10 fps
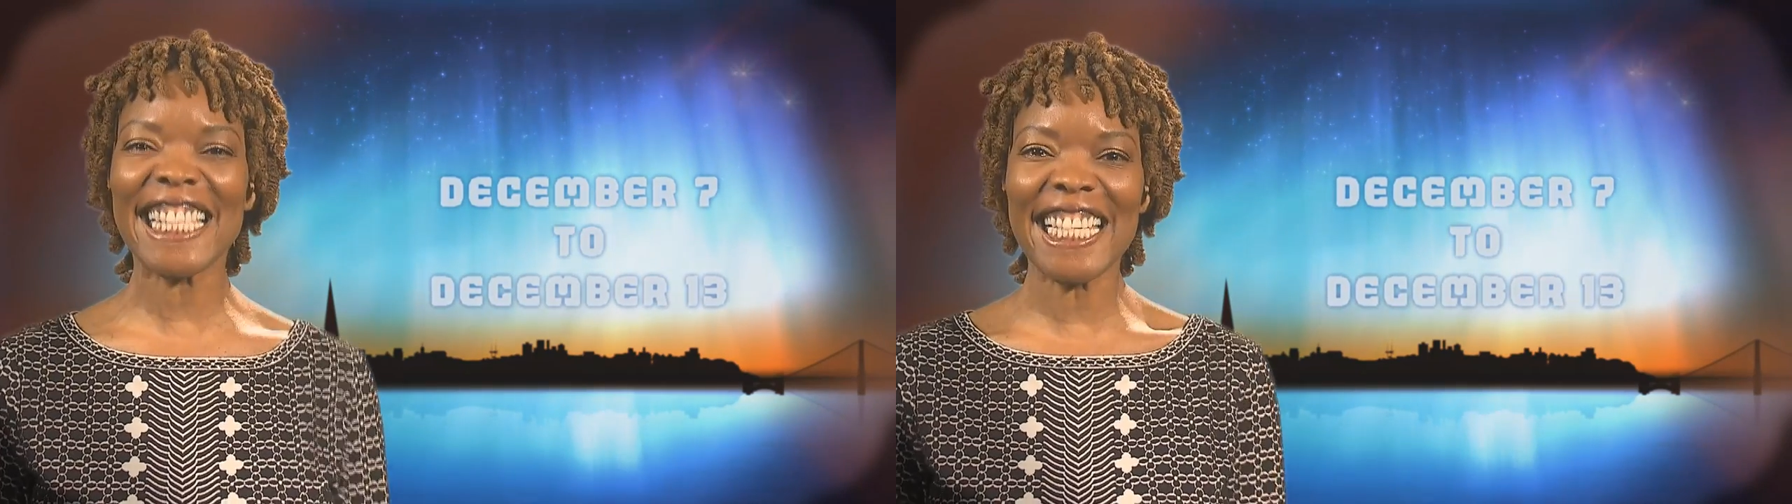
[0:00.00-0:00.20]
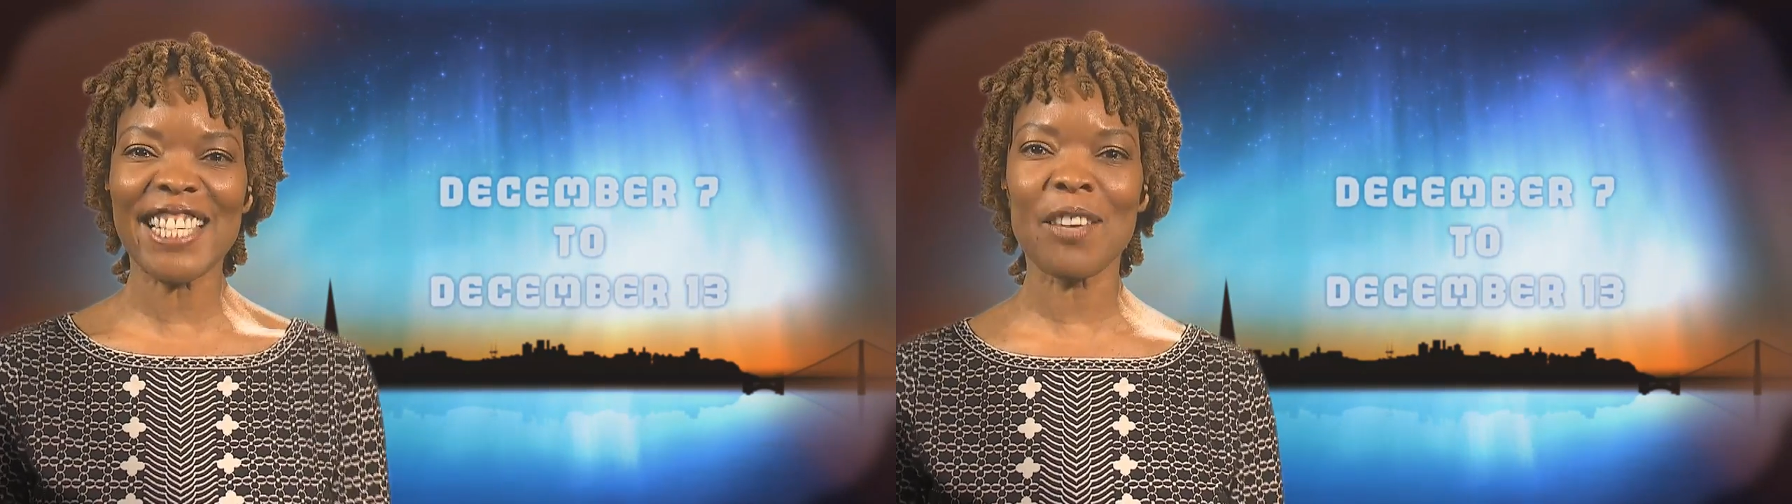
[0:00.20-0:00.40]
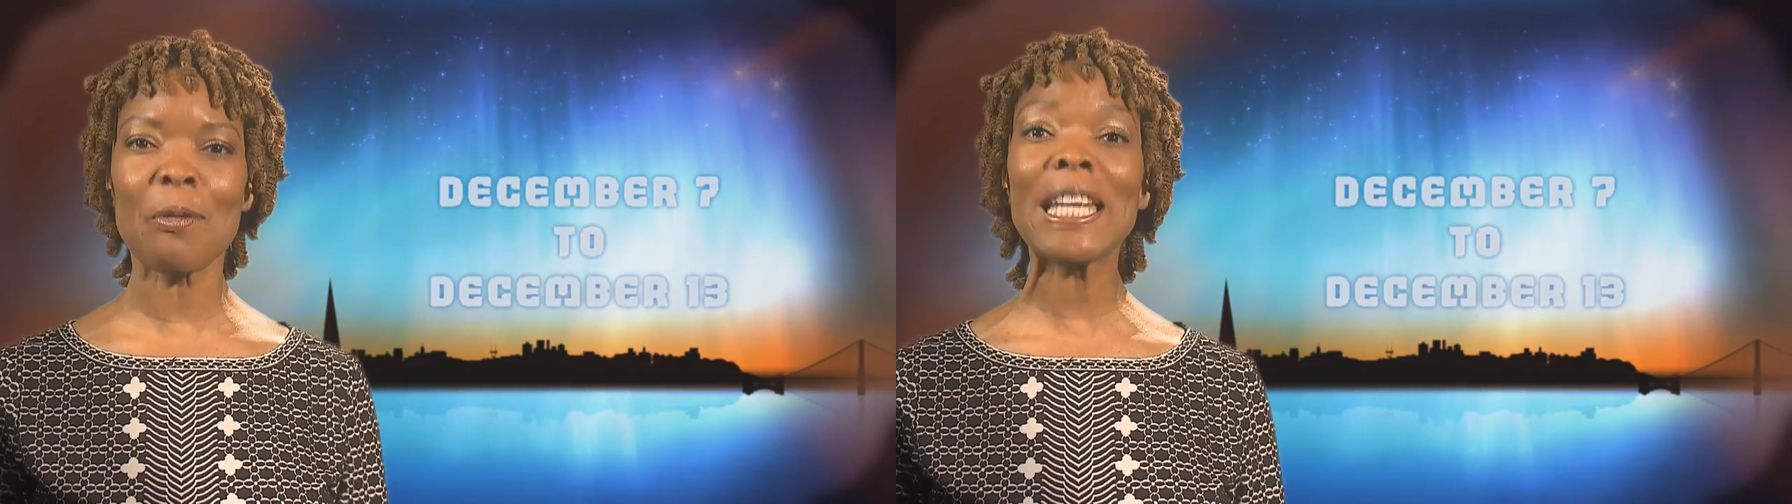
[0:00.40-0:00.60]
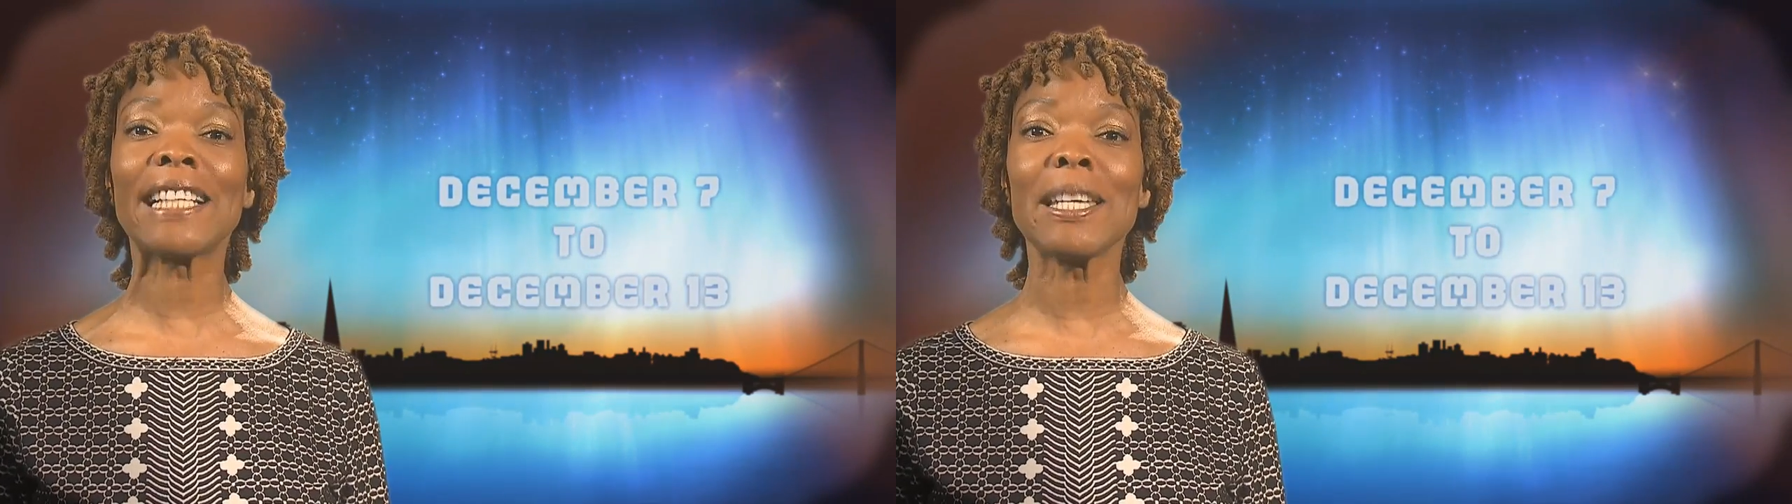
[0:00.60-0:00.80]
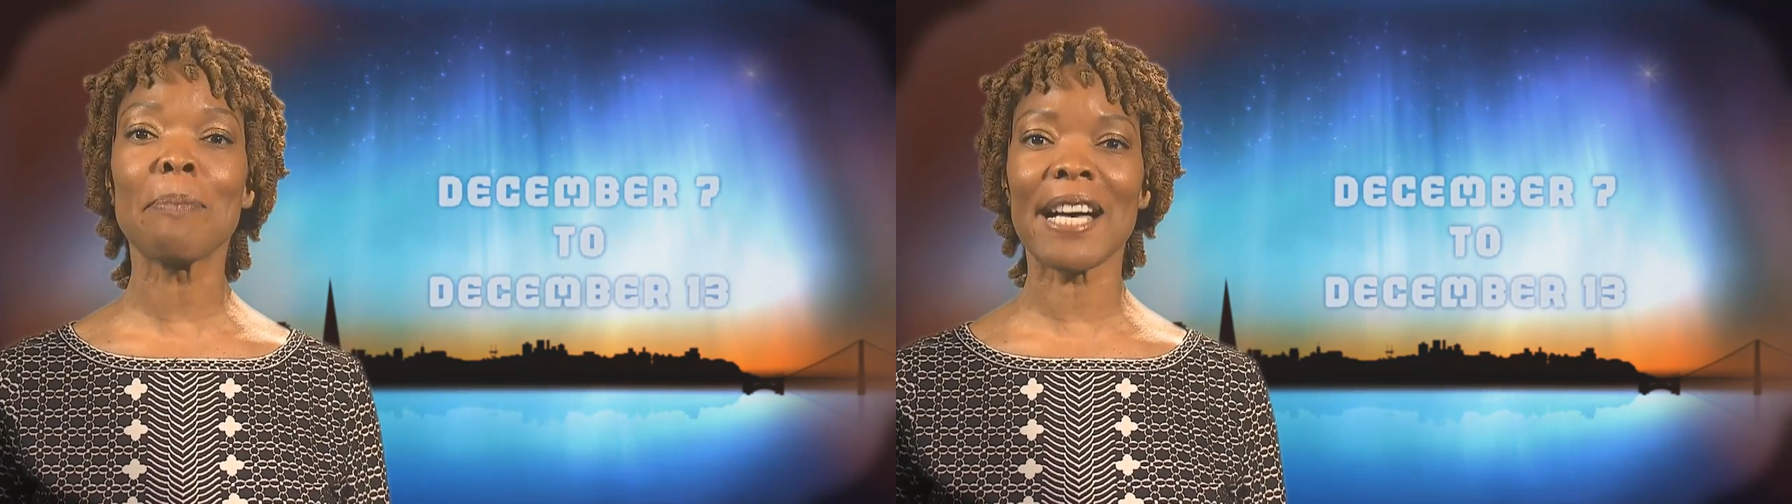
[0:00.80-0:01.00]
is the
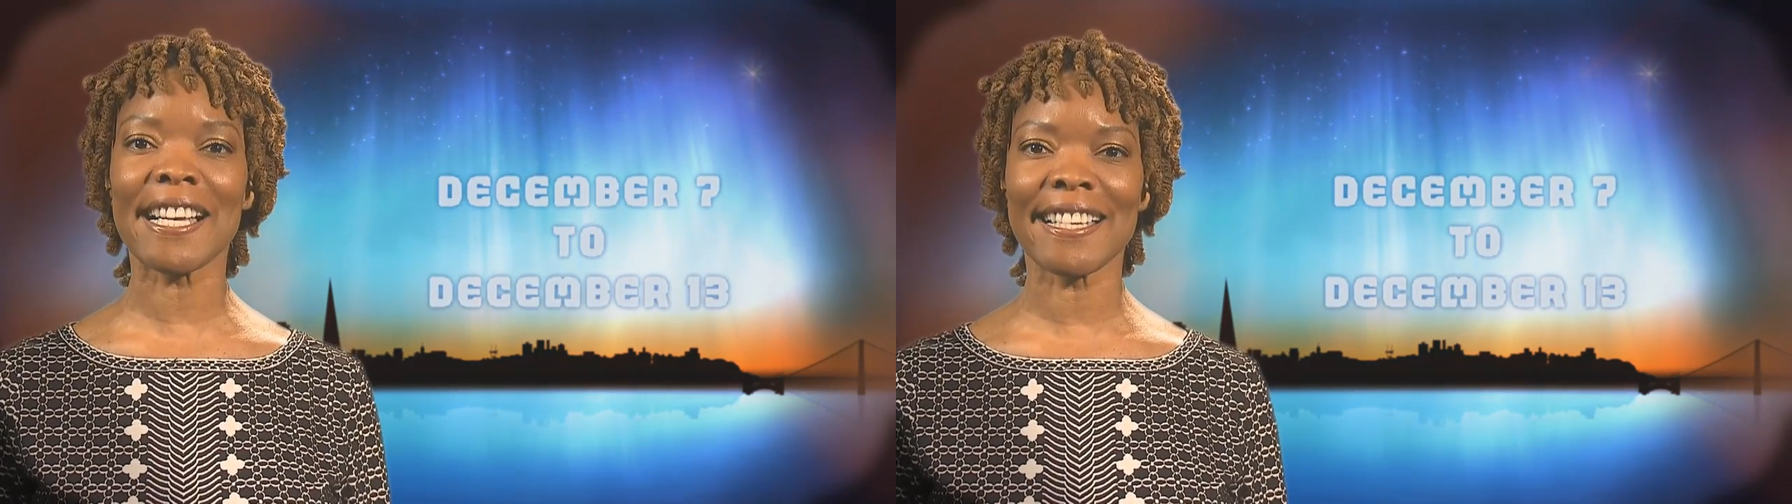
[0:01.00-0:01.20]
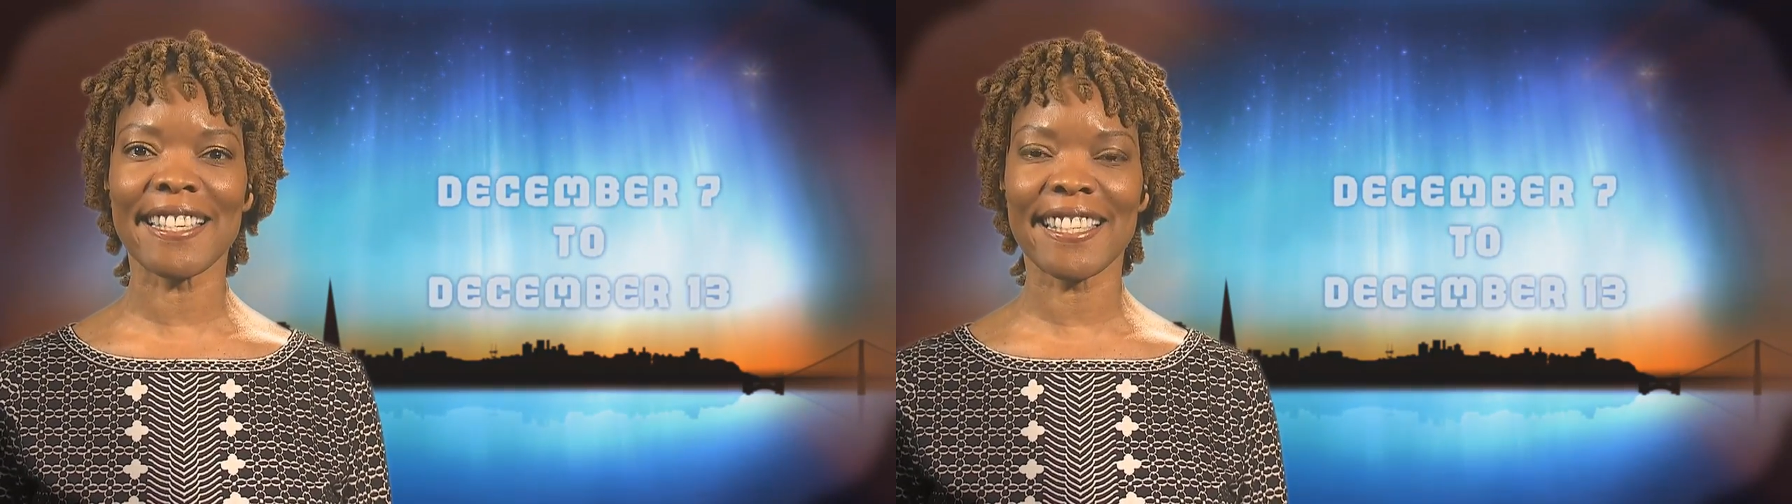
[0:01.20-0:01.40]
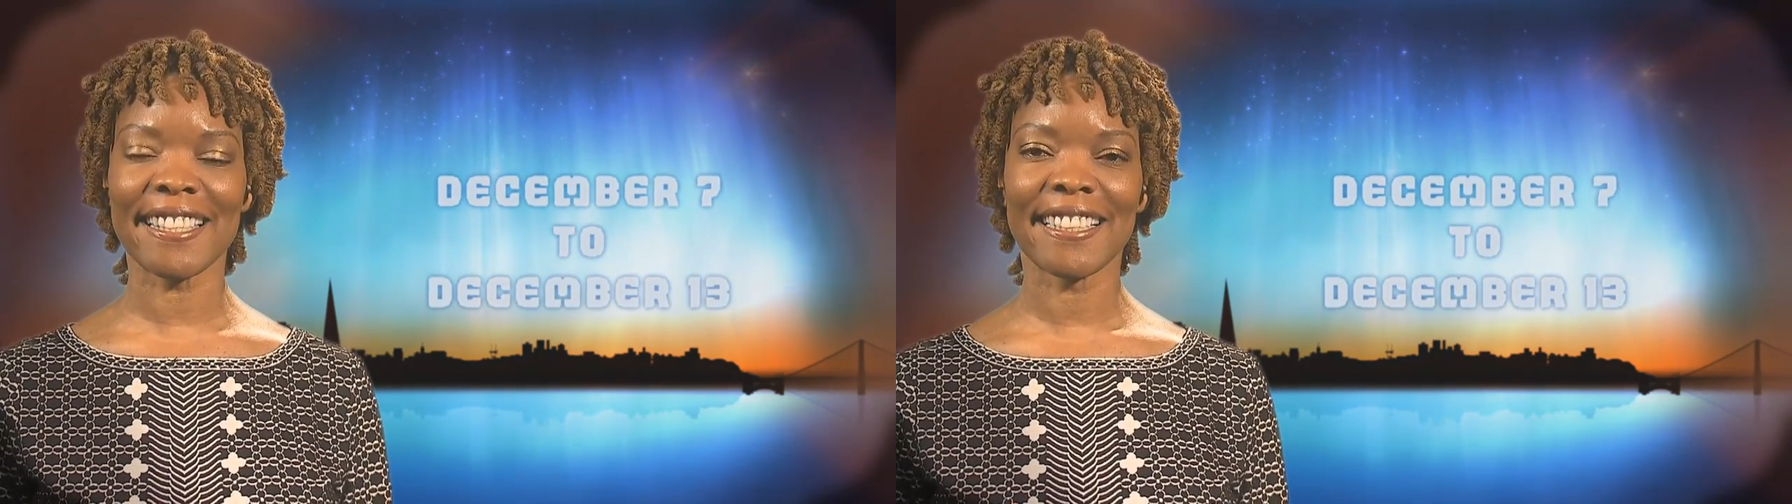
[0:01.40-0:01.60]
Weekly Buzz.